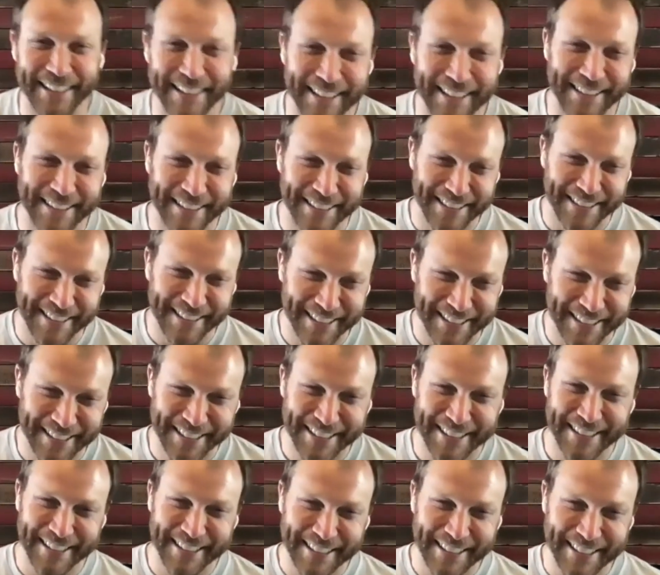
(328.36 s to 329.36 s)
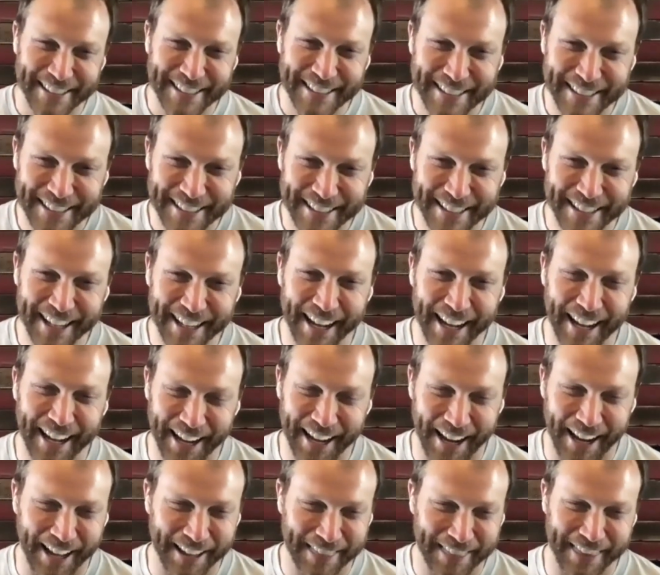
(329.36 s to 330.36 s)
go. What do you think? I,
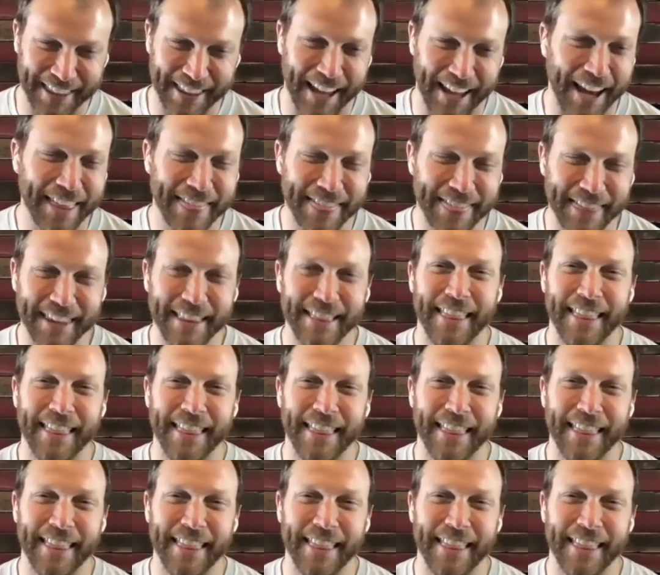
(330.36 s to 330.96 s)
I drag think, that I think